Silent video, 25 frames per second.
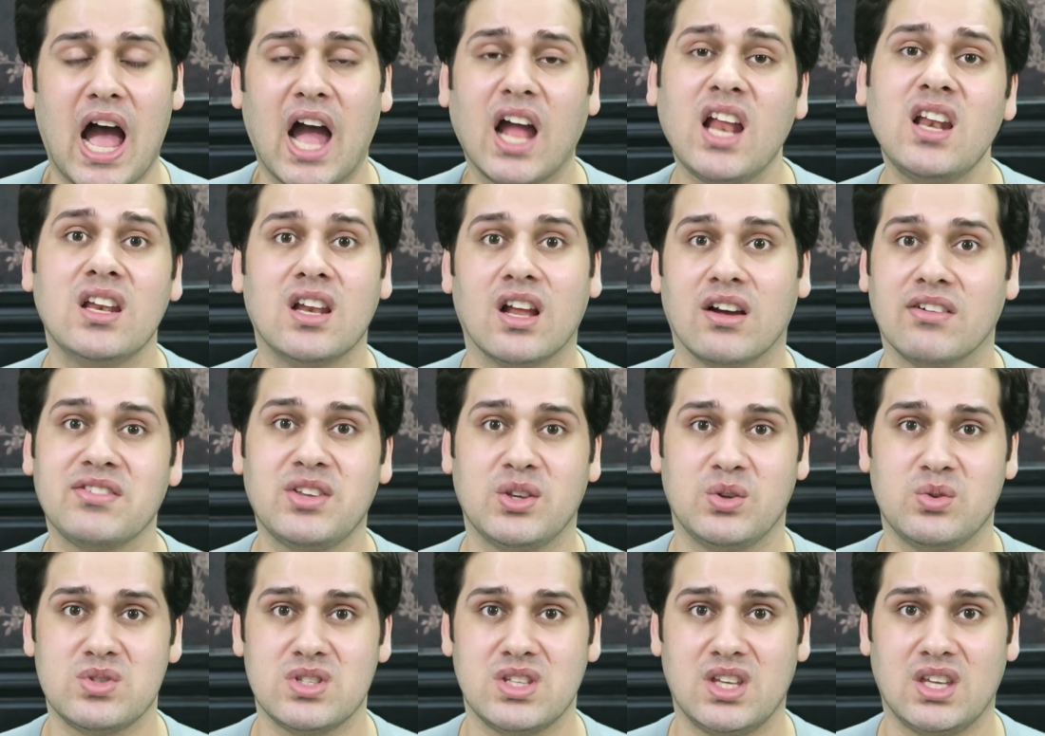I
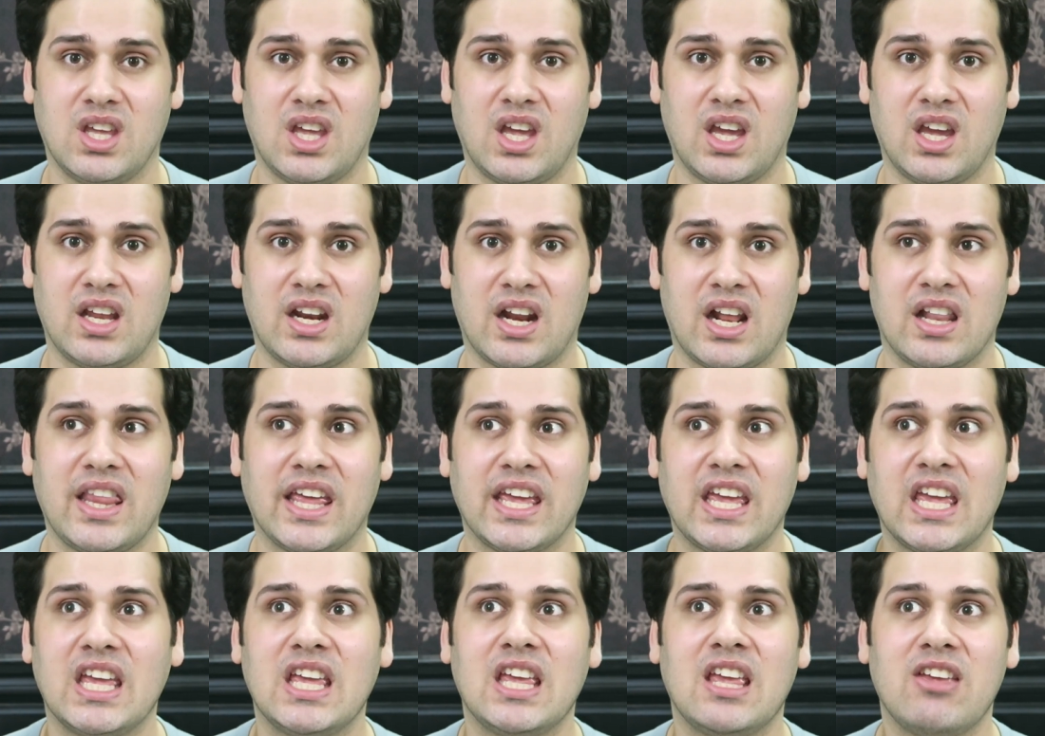love using it.
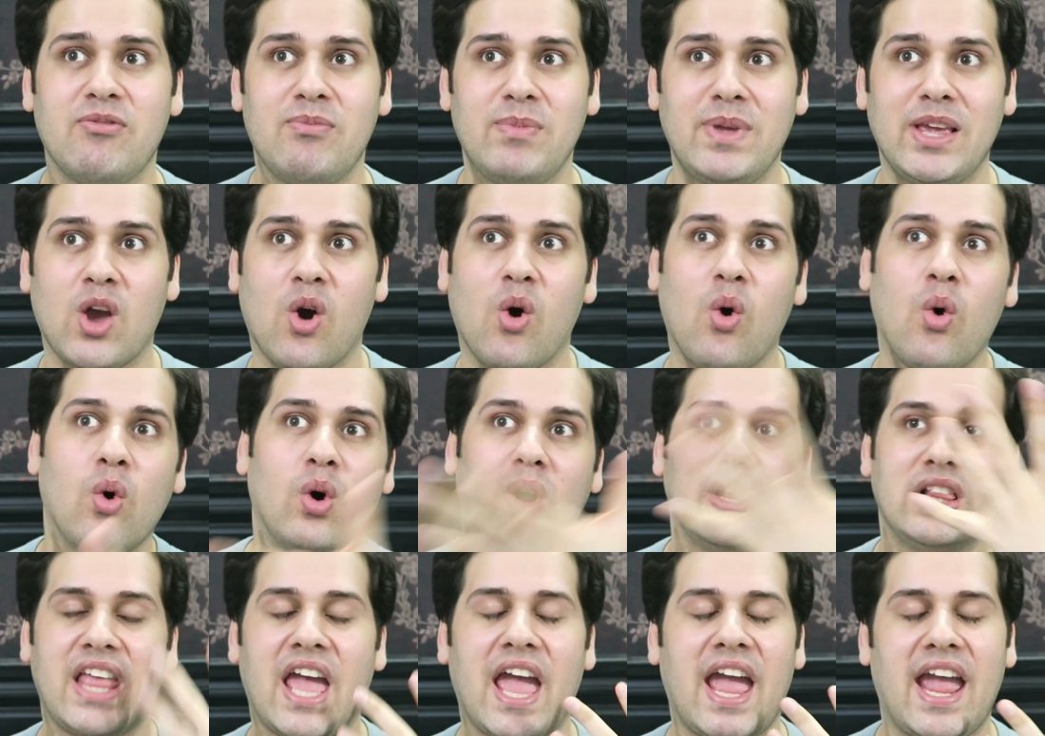Like, it gives me
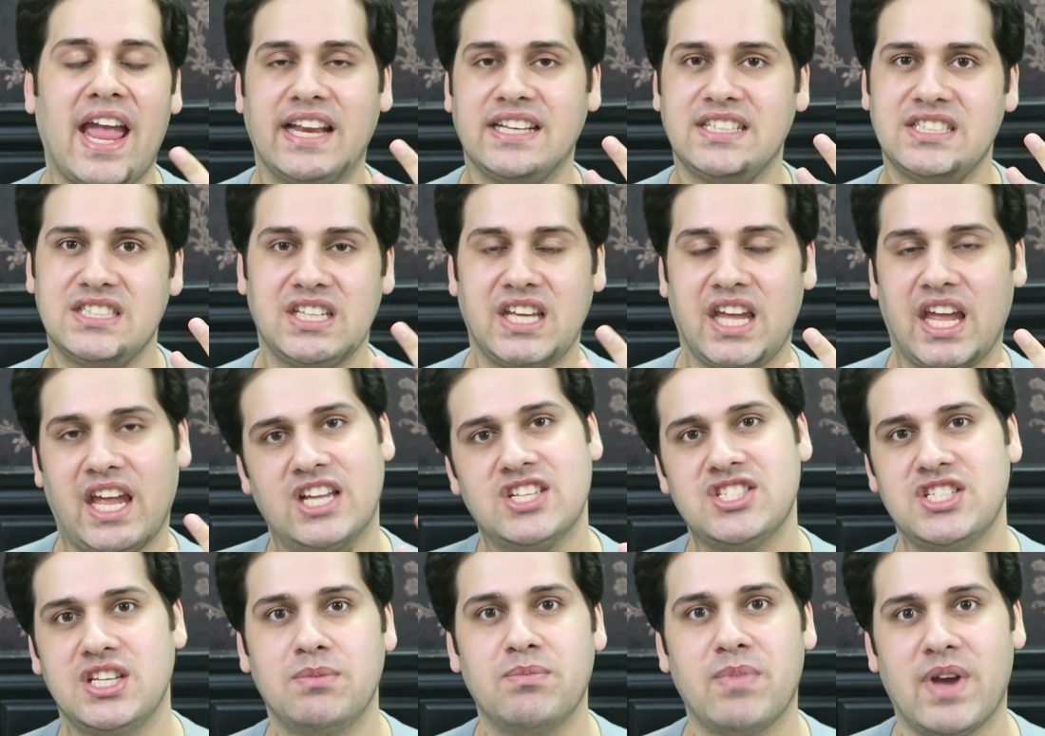all the
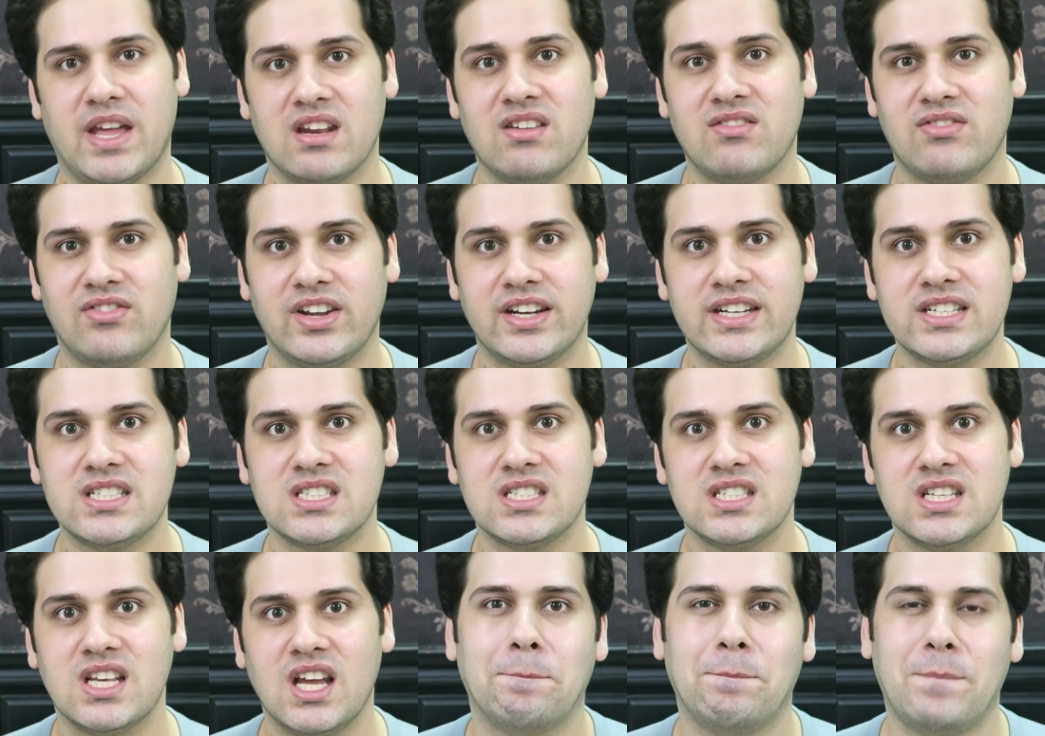anti-aging
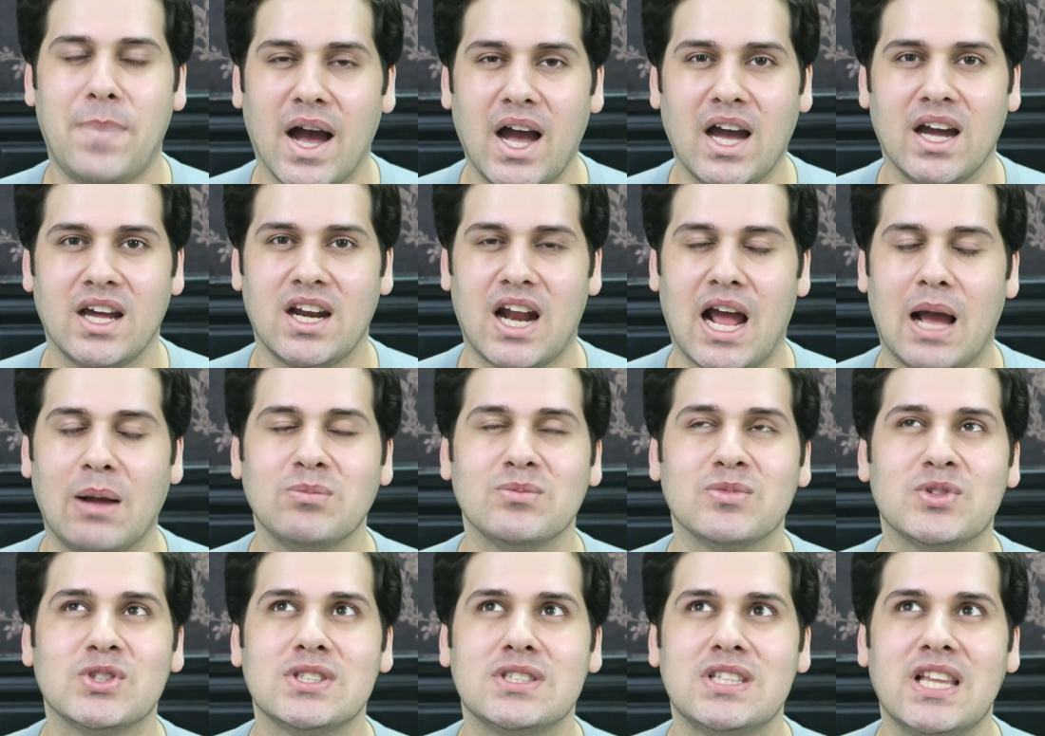benefits, but
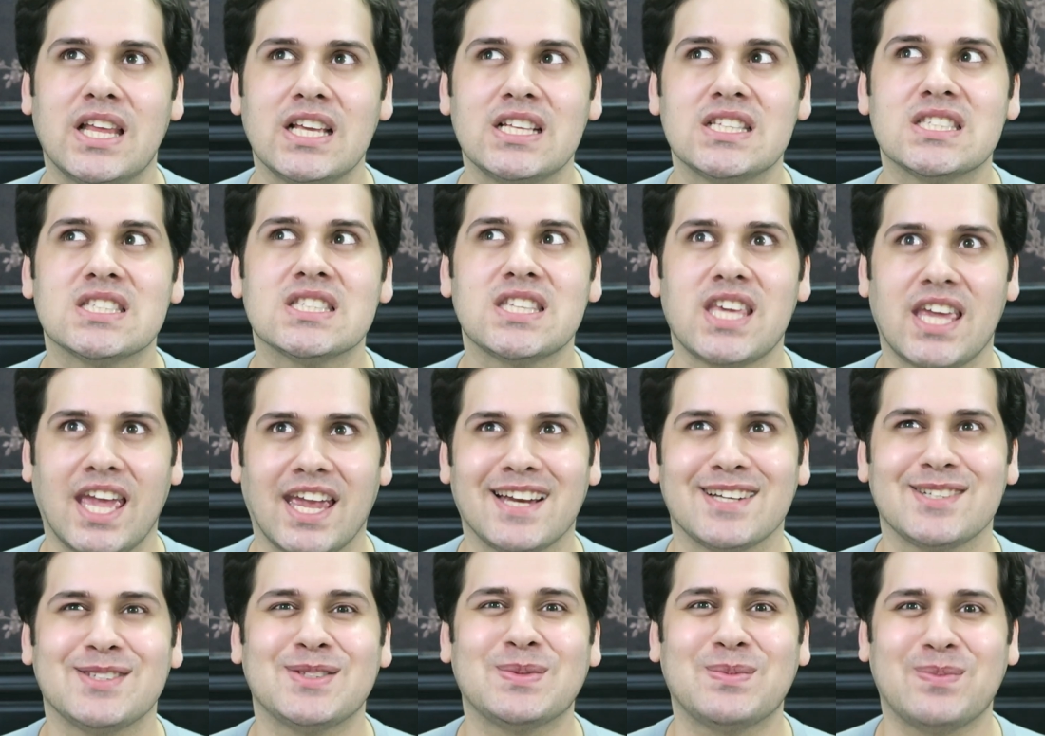I'm like
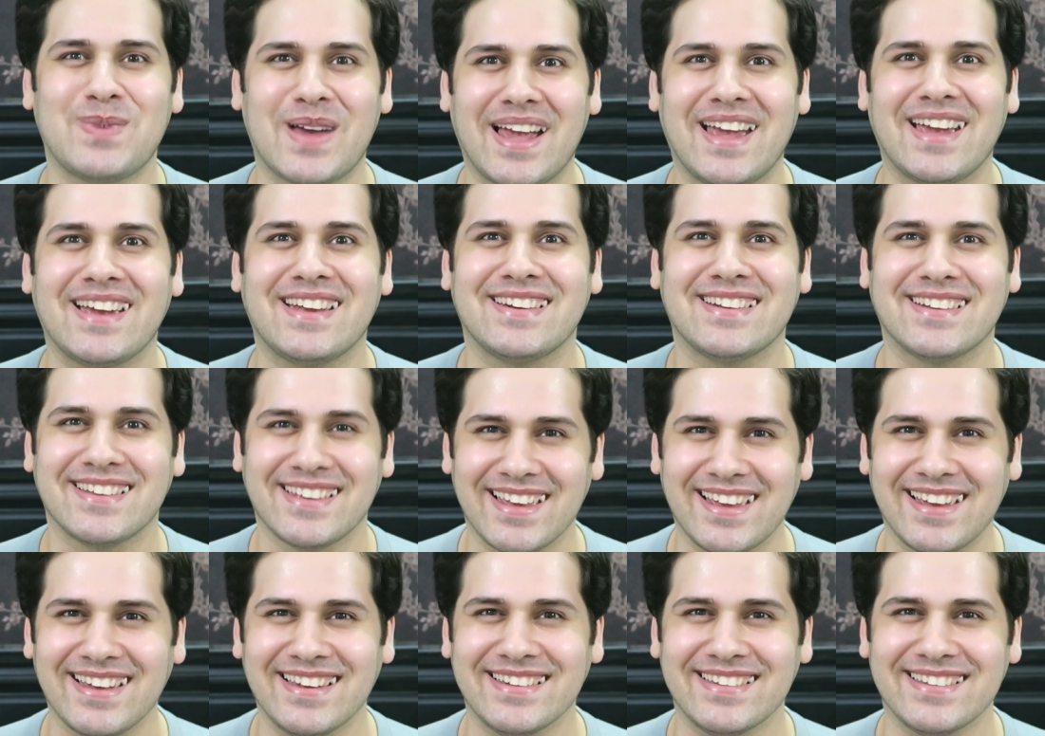scared to buy it
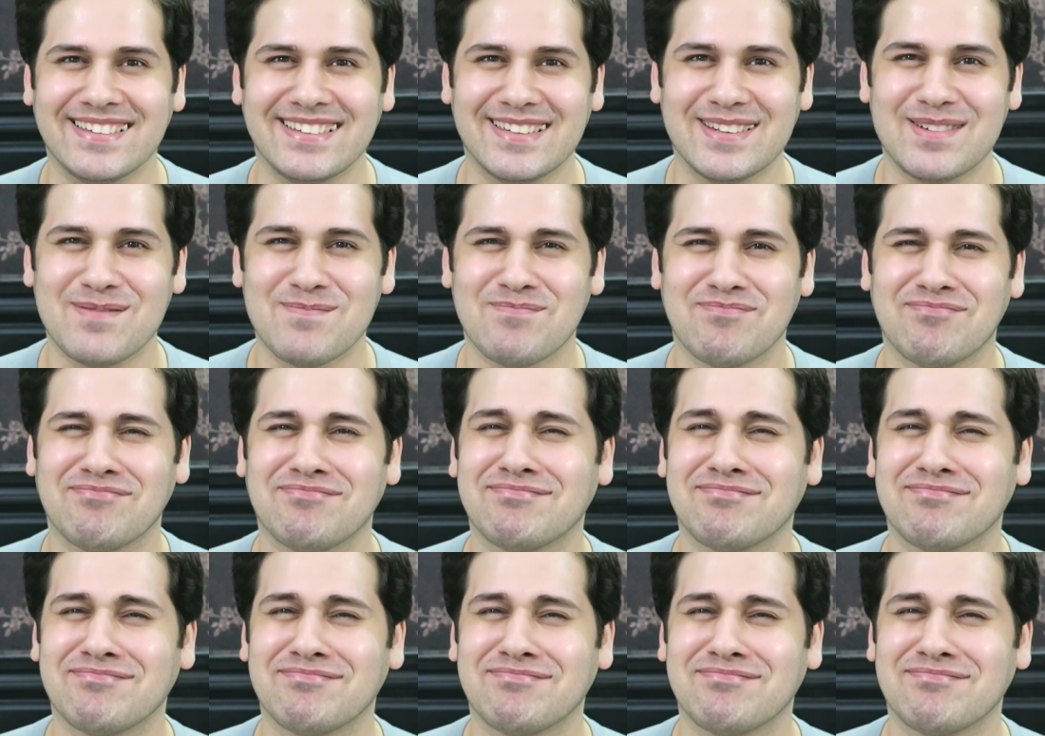again.